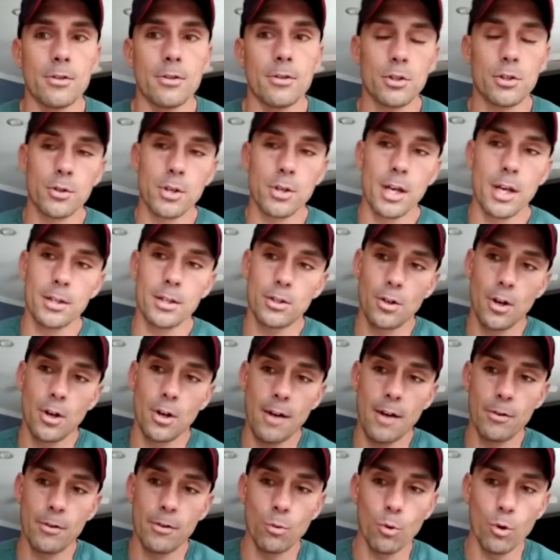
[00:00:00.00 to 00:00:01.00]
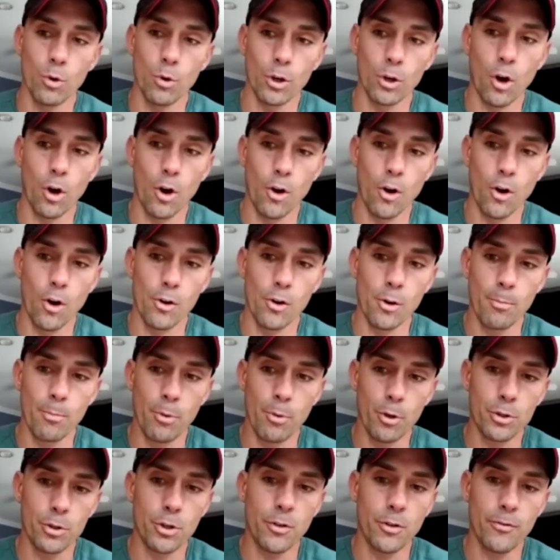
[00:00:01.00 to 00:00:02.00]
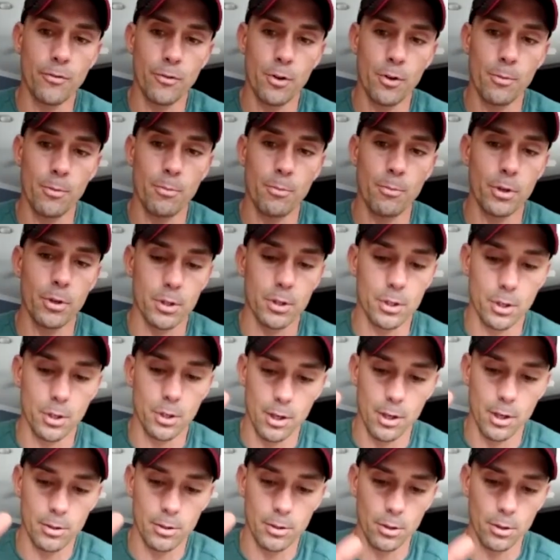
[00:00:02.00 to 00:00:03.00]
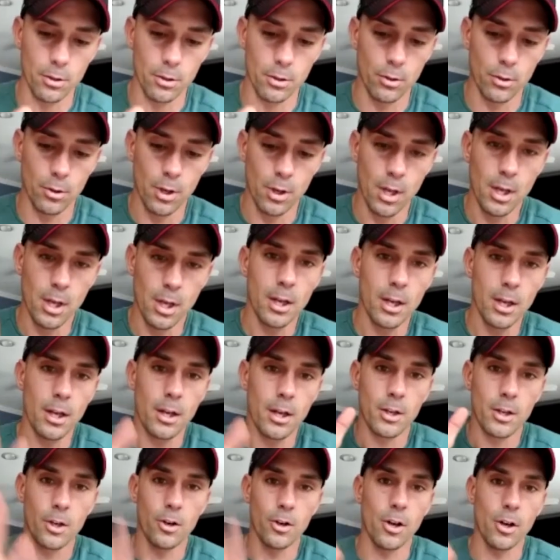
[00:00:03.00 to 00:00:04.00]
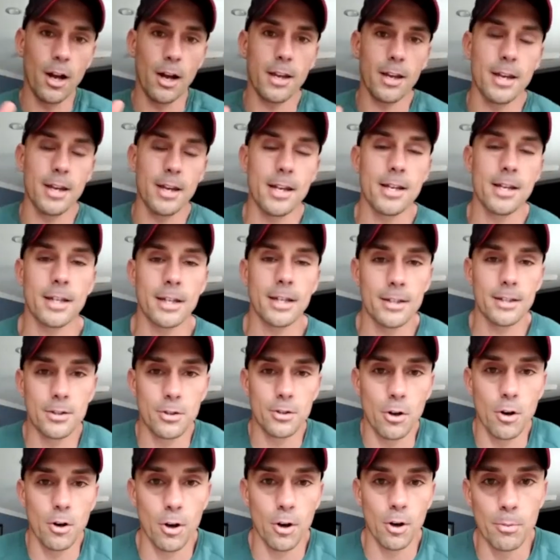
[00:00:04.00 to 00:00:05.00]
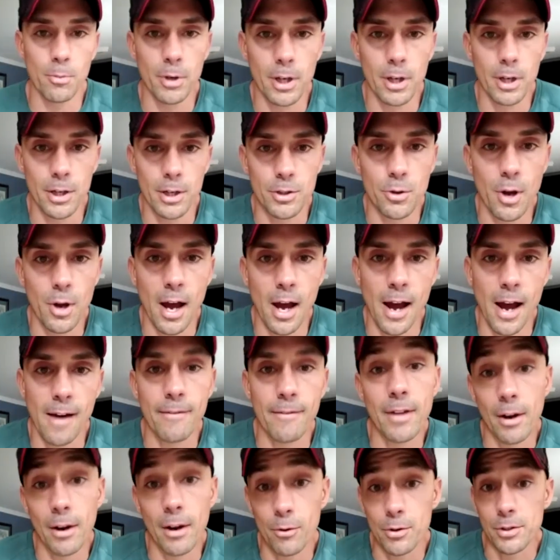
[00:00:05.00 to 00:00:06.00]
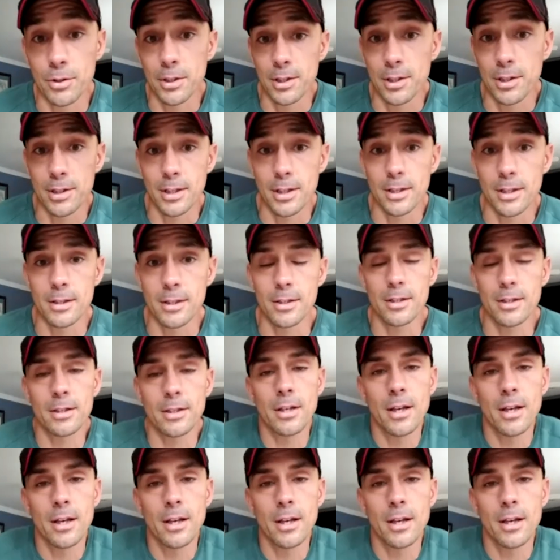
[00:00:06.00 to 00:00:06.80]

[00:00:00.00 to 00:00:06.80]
So yes, you're having to work harder to push your foot, but it's also you're not hitting as hard because you have that resistance.